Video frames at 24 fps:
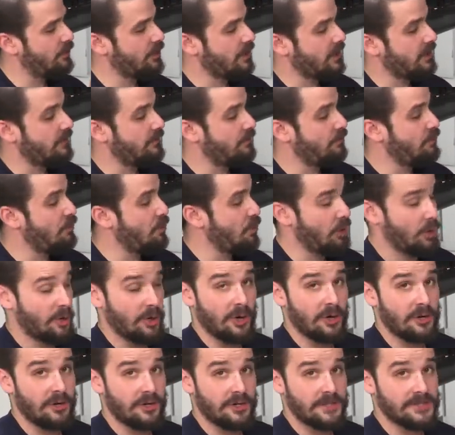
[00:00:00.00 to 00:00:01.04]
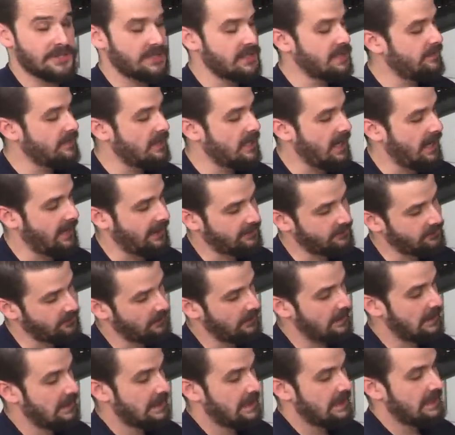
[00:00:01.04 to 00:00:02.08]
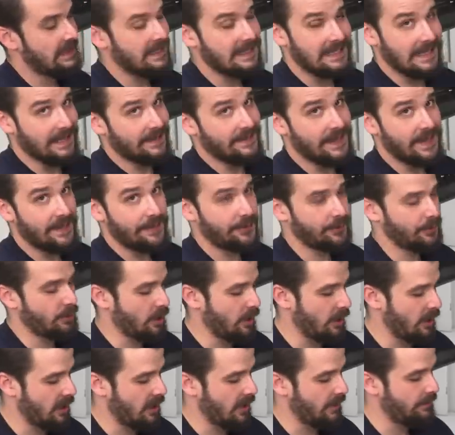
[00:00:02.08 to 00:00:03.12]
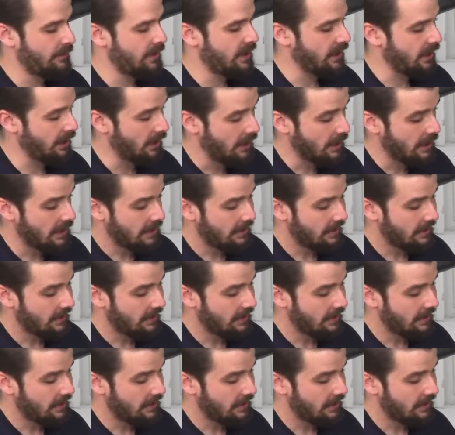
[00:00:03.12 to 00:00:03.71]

we're gonna work on our C V axle and getting that through our hub there.